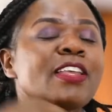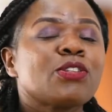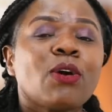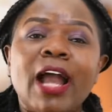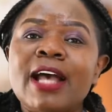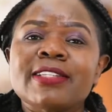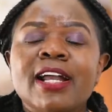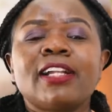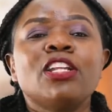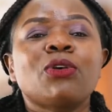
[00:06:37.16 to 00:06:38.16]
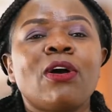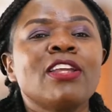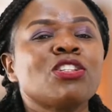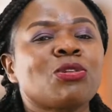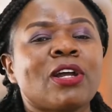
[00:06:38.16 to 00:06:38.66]
So as a clinical
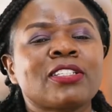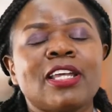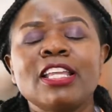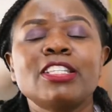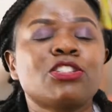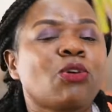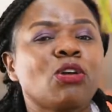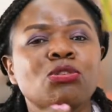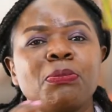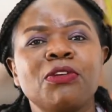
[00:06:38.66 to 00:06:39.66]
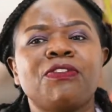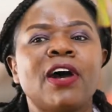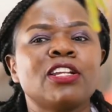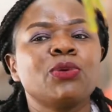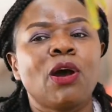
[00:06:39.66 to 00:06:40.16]
instructor, it's going to be
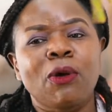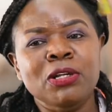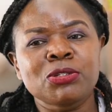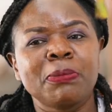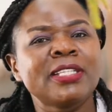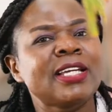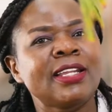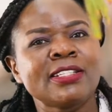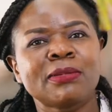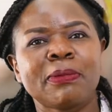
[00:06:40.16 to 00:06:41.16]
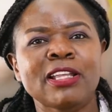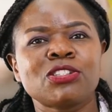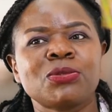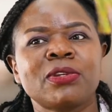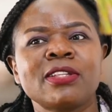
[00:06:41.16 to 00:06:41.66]
fun. You are going to be challenged by
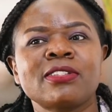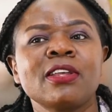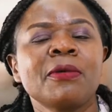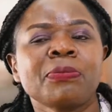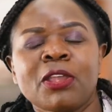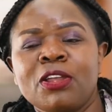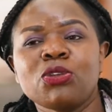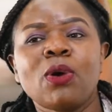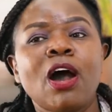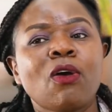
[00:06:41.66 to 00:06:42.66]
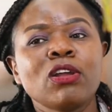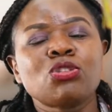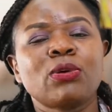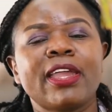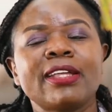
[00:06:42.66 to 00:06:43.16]
students. You are going
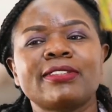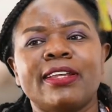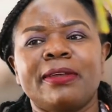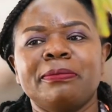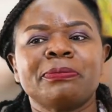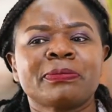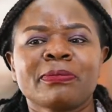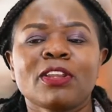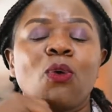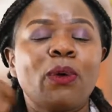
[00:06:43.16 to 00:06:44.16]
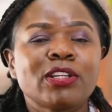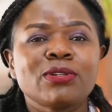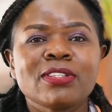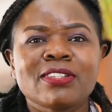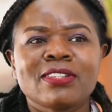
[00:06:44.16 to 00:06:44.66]
to get
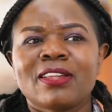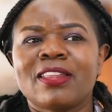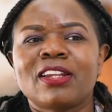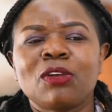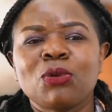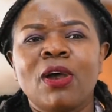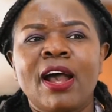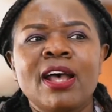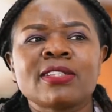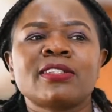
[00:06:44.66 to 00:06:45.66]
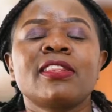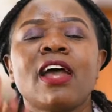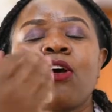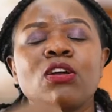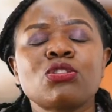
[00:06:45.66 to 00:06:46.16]
questions that you are asked. They
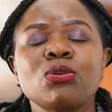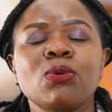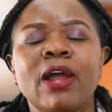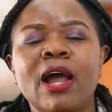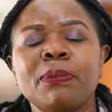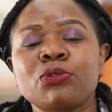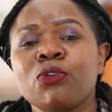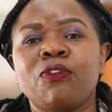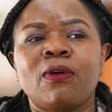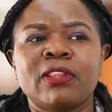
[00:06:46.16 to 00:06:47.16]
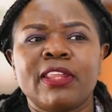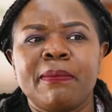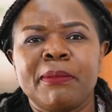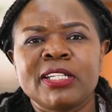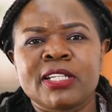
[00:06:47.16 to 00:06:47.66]
are going to look up to you for the
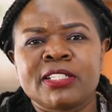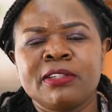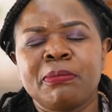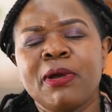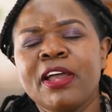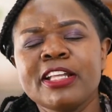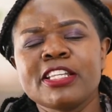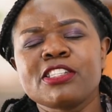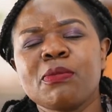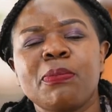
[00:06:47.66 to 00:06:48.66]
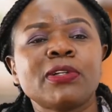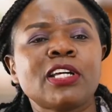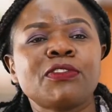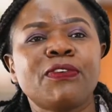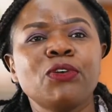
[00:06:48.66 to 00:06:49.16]
mentorship. It is
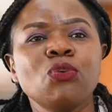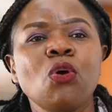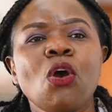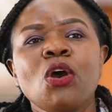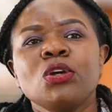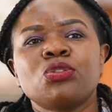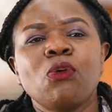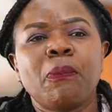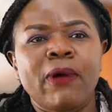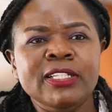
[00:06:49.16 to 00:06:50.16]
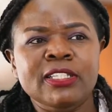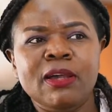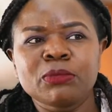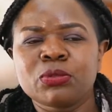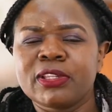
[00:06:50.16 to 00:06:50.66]
important for you to point
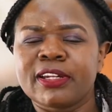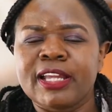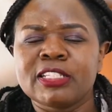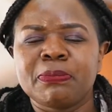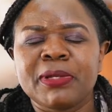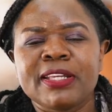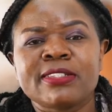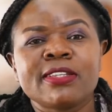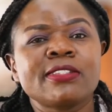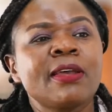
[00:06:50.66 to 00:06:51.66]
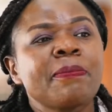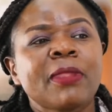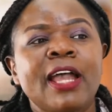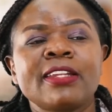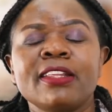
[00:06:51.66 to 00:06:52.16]
them to the right places.
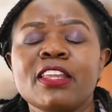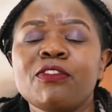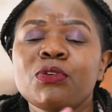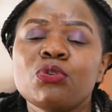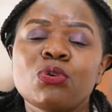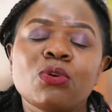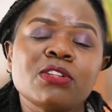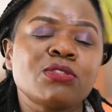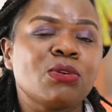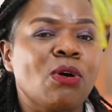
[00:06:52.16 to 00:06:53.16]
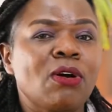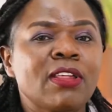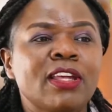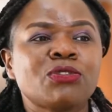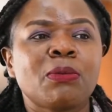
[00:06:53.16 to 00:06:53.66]
And if you do not know all
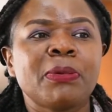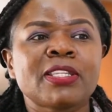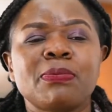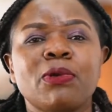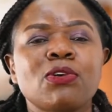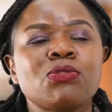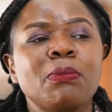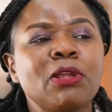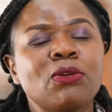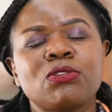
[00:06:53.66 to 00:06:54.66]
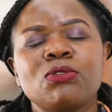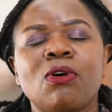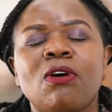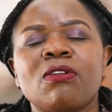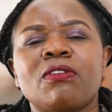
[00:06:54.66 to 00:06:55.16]
the topics, because you may not know
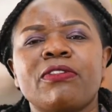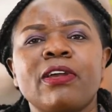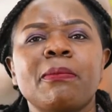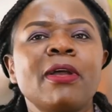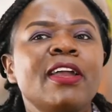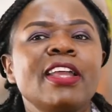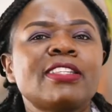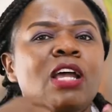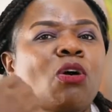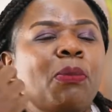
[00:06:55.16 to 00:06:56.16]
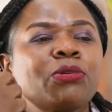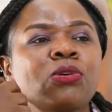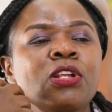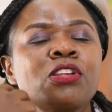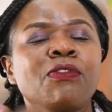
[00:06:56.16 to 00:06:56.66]
all of them, it's an
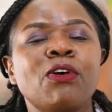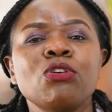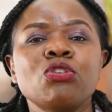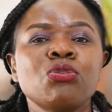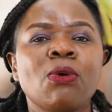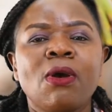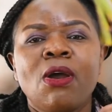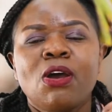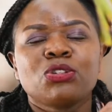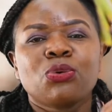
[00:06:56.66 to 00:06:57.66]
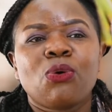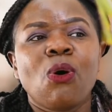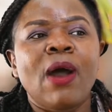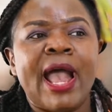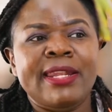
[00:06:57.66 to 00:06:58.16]
opportunity for you to
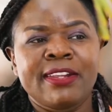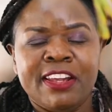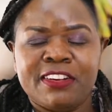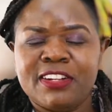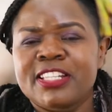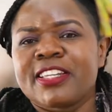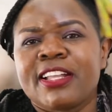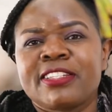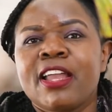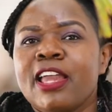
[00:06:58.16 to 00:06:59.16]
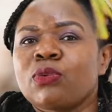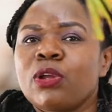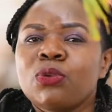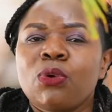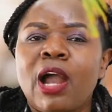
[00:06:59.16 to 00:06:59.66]
go and research. And
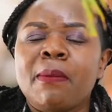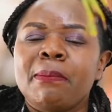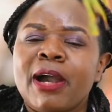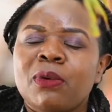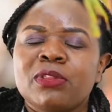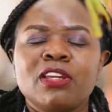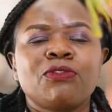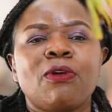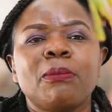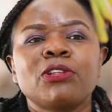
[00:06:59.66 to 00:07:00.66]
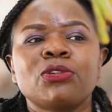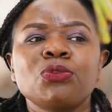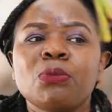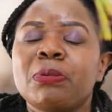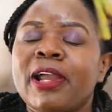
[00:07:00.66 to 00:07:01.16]
when you come back with the information,
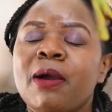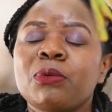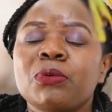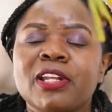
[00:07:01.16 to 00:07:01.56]
you